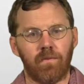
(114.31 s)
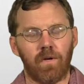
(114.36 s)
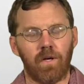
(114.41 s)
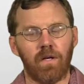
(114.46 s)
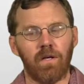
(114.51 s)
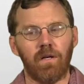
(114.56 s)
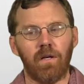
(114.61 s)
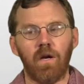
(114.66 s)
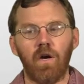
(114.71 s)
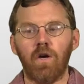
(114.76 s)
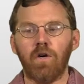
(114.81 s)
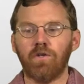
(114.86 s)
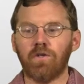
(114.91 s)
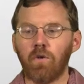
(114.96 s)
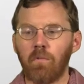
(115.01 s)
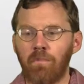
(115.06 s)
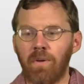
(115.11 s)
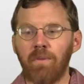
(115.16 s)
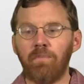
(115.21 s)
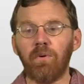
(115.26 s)
right?
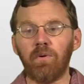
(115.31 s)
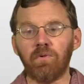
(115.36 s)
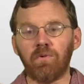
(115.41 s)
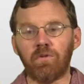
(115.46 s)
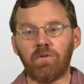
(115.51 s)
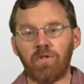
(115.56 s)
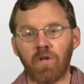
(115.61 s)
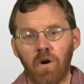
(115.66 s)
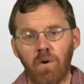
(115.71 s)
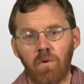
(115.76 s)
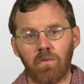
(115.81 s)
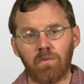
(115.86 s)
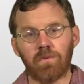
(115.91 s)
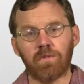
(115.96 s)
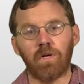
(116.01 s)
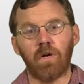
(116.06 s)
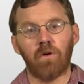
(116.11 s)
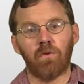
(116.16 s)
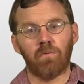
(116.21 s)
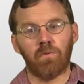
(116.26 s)
So people
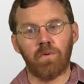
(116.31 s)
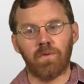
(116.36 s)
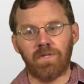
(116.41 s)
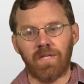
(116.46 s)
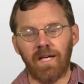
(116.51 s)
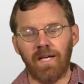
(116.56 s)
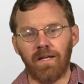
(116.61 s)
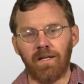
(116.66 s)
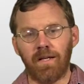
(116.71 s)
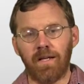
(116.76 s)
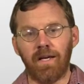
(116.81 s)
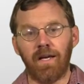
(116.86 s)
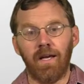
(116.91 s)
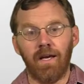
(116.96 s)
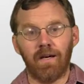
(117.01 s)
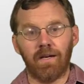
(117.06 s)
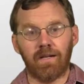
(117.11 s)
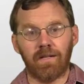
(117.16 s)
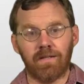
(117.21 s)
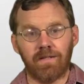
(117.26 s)
don't
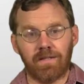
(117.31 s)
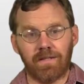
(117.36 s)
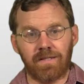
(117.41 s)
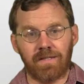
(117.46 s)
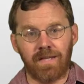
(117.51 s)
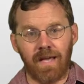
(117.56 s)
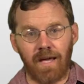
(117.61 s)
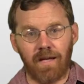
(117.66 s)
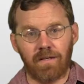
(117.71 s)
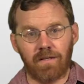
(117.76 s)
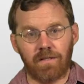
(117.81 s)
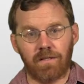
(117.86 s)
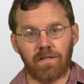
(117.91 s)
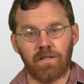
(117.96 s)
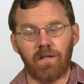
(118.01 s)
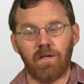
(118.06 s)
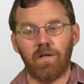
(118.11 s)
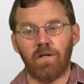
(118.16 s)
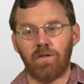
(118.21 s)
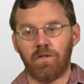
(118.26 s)
routinely
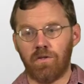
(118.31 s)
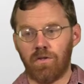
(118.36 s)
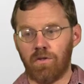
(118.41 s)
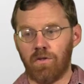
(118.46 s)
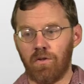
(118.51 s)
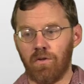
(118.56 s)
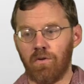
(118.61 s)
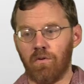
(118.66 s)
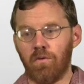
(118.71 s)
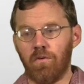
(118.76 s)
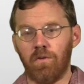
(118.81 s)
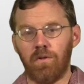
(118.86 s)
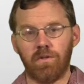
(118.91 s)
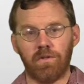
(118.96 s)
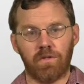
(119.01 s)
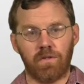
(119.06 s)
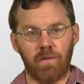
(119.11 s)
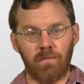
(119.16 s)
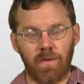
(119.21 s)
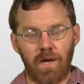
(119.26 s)
consent to
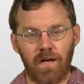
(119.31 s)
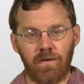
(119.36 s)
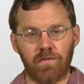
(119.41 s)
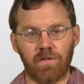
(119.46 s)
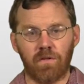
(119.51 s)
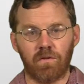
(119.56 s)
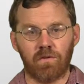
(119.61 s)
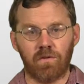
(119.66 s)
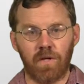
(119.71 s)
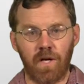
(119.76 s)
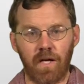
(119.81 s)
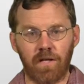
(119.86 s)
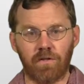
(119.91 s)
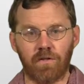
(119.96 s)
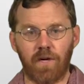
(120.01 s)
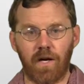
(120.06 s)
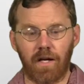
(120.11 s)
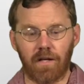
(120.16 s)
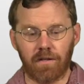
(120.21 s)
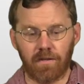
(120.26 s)
some kind of social
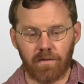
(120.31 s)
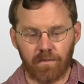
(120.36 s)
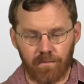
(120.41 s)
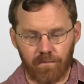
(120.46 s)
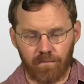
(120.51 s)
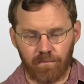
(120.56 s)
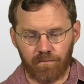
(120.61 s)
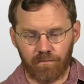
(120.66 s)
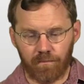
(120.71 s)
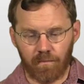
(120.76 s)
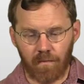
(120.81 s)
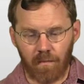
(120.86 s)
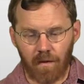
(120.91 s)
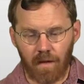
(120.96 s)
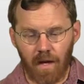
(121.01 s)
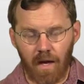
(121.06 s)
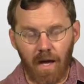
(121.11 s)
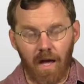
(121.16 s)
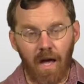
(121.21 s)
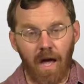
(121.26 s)
contract.
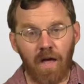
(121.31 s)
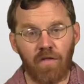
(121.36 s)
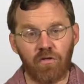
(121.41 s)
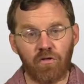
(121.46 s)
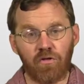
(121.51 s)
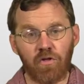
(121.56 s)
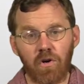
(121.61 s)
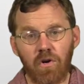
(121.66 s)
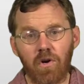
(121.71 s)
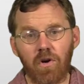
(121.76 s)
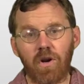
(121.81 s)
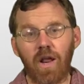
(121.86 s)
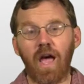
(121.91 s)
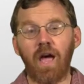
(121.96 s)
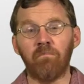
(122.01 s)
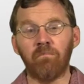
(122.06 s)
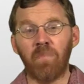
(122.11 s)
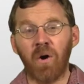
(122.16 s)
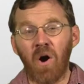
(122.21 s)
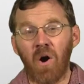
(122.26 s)
And third,
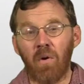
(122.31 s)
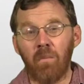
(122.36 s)
and